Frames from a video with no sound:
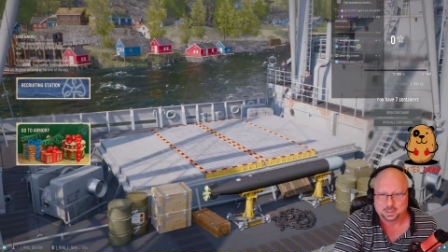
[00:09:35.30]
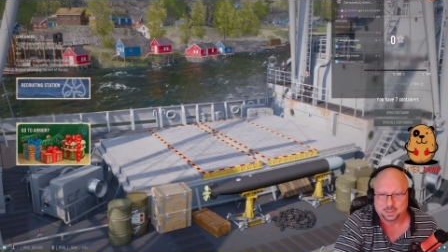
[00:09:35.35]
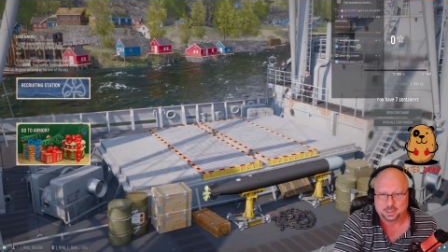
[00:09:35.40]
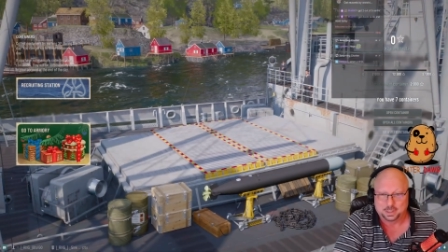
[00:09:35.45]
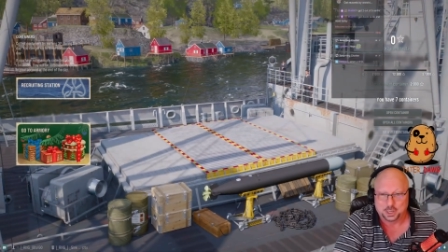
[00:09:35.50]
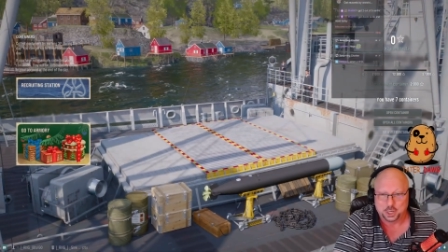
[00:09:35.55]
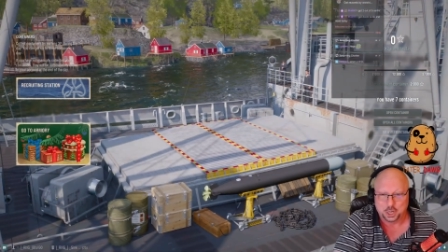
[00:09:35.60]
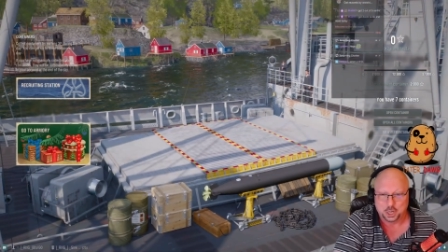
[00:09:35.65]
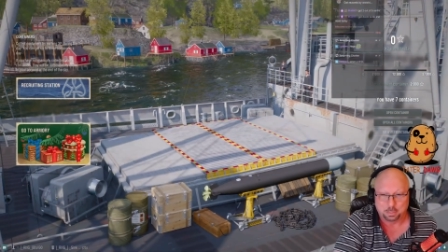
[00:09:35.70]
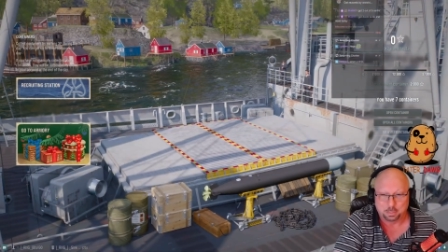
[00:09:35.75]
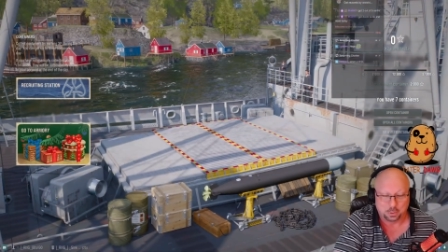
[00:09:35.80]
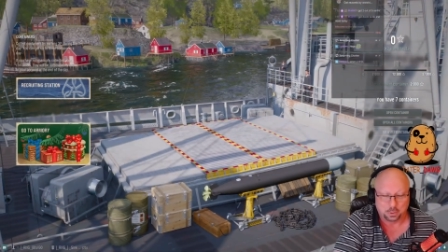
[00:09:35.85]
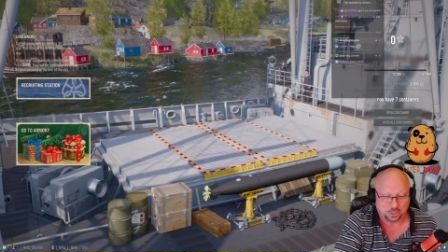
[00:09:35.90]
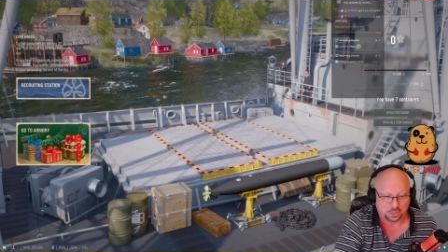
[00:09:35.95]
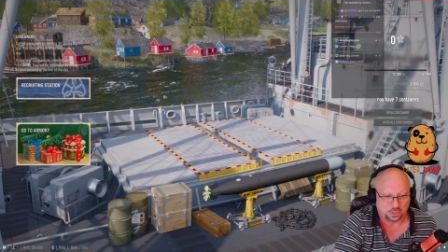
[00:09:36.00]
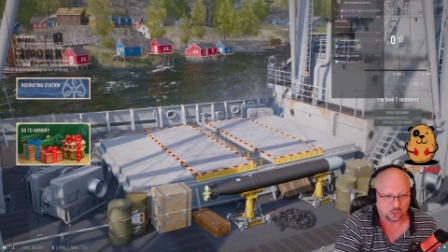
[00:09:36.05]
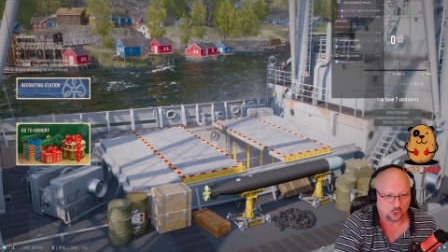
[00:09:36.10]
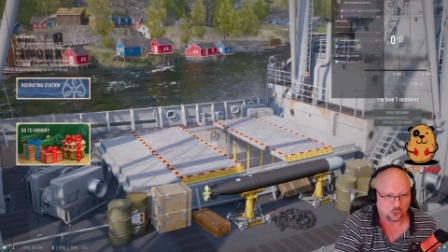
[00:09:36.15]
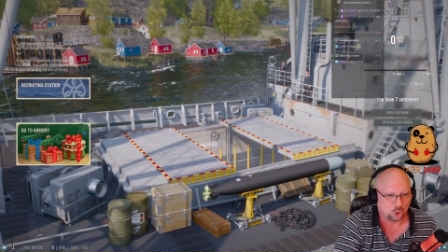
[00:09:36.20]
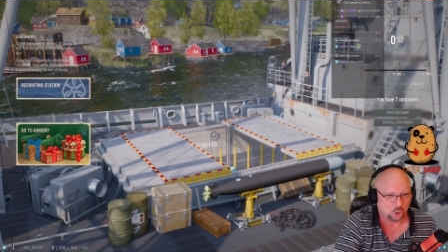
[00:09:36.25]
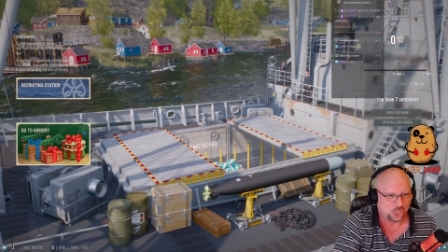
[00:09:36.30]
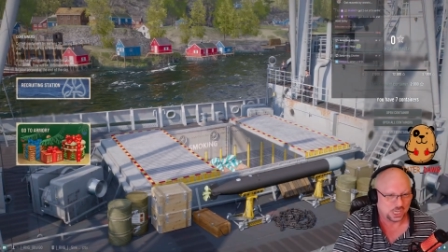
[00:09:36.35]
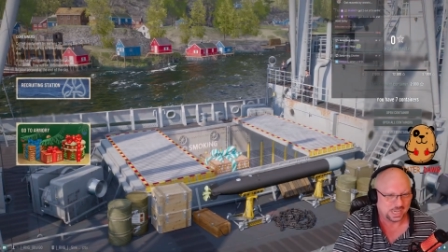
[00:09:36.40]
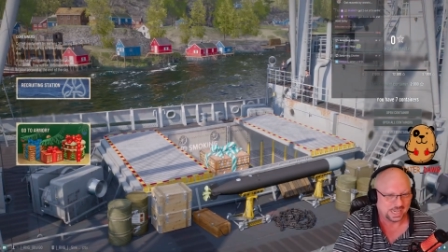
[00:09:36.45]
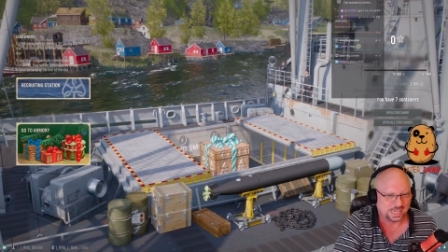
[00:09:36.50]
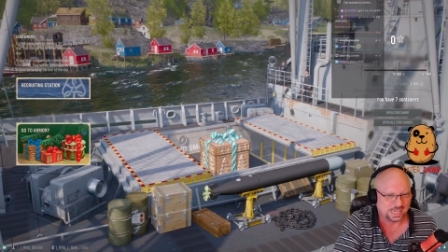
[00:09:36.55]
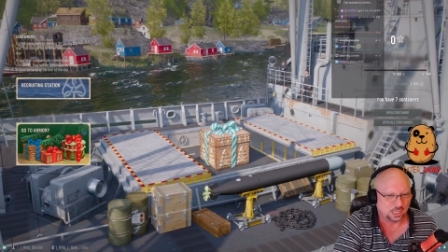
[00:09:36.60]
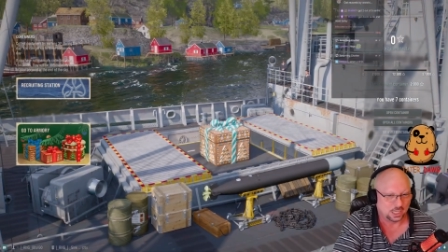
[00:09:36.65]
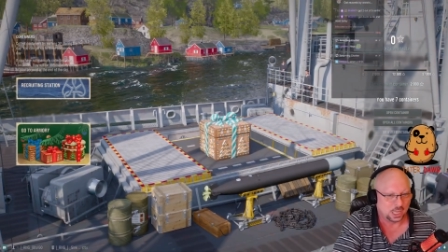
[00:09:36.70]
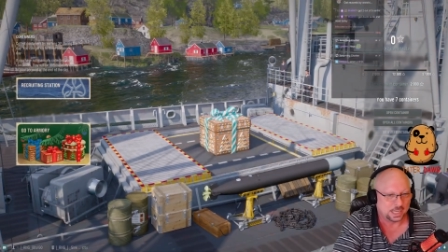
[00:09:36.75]
number
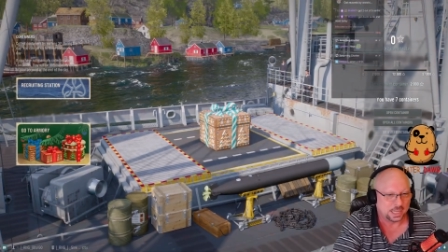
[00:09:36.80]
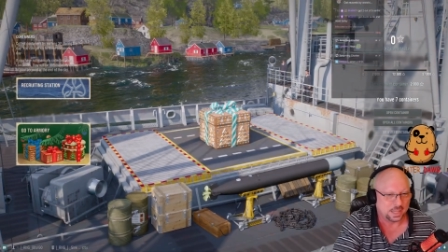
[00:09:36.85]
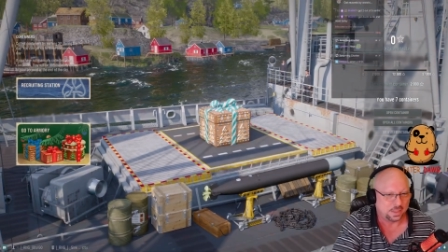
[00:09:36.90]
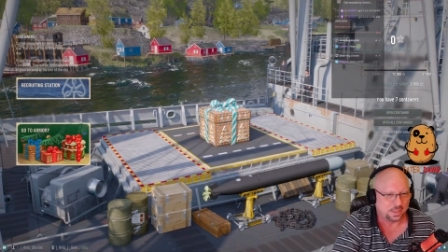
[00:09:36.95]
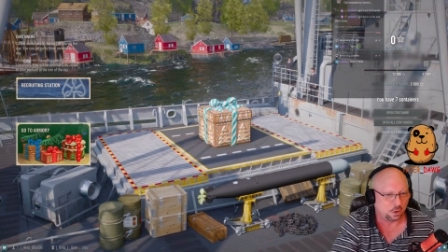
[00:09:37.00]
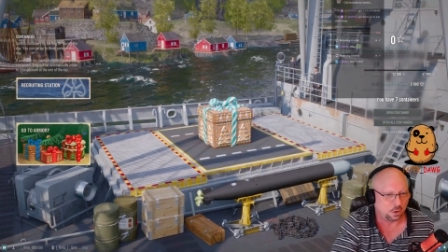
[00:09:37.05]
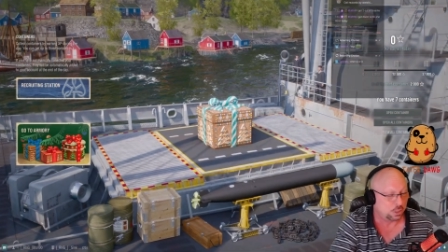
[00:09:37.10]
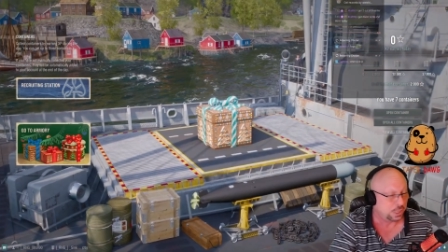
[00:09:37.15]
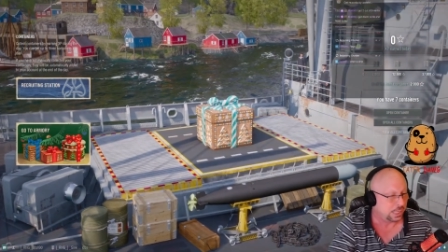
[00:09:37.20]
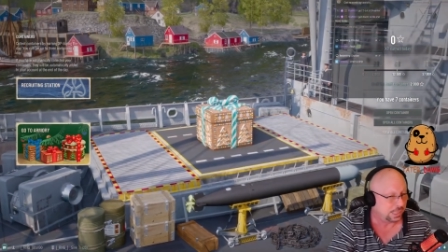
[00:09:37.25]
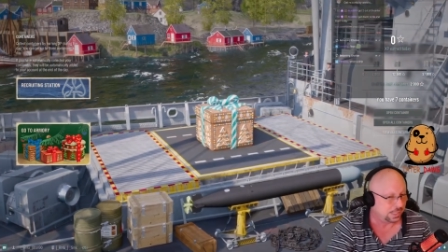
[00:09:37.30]
13. Lucky 13.